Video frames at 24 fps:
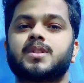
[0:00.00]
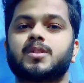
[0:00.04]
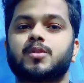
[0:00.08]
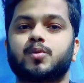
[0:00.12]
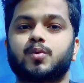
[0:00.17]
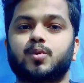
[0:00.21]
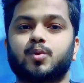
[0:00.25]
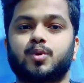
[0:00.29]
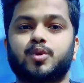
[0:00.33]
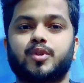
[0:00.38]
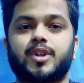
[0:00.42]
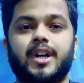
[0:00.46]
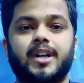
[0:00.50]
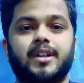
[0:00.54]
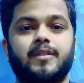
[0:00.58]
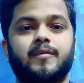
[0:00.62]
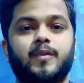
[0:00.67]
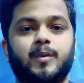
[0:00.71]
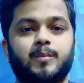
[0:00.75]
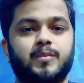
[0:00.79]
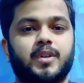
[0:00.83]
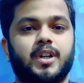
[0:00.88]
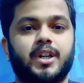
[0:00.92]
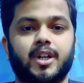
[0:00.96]
So starting
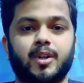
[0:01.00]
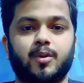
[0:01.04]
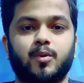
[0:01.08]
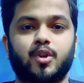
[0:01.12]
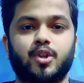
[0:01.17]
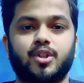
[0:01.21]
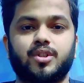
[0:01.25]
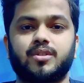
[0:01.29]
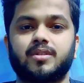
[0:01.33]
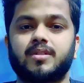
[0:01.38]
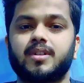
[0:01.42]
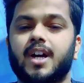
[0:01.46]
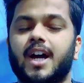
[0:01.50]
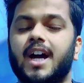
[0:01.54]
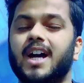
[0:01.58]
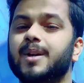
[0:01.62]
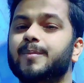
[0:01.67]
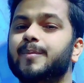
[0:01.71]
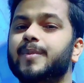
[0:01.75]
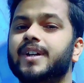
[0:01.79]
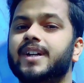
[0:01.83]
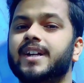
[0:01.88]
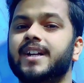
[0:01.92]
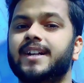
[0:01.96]
from the duration,
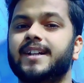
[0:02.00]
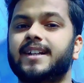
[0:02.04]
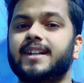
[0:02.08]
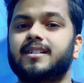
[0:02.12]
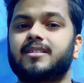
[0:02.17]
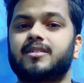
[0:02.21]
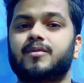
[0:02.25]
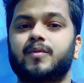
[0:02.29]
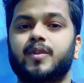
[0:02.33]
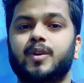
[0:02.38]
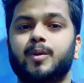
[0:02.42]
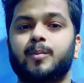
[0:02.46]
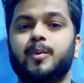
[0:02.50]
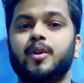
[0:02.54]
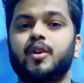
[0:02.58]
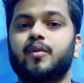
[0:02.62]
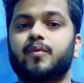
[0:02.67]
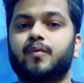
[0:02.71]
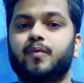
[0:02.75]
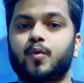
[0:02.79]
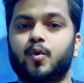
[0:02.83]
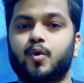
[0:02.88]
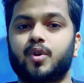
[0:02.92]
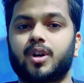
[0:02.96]
IBT test will be
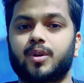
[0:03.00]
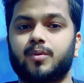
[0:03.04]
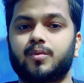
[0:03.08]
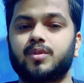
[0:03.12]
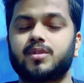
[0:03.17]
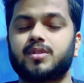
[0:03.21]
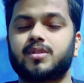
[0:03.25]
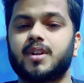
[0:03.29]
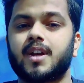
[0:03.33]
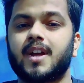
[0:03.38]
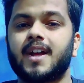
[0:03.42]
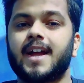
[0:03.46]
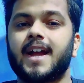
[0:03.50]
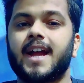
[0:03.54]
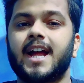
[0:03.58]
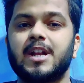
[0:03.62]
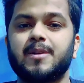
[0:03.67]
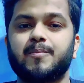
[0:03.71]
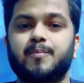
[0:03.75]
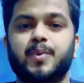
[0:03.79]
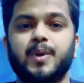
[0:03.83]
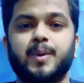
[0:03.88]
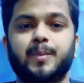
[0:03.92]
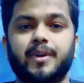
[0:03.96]
of 4 hours
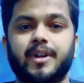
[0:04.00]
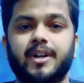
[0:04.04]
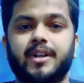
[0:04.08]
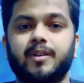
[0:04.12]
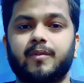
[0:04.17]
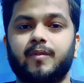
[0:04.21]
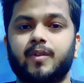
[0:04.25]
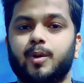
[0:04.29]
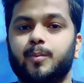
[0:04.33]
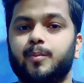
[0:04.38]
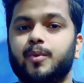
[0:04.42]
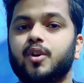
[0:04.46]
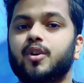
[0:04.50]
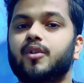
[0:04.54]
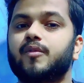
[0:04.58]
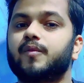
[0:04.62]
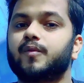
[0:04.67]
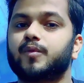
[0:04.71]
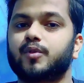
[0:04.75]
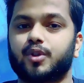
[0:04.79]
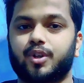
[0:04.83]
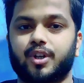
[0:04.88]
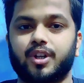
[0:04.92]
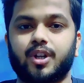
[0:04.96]
and PBT will be
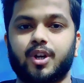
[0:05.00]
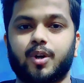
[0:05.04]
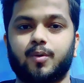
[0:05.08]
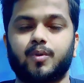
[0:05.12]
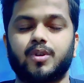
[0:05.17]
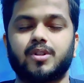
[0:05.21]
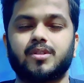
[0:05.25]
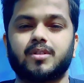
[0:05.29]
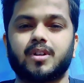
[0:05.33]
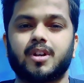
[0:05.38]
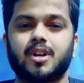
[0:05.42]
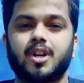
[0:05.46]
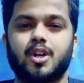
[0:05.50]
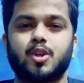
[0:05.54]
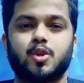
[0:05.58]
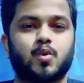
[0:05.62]
of 3 hours.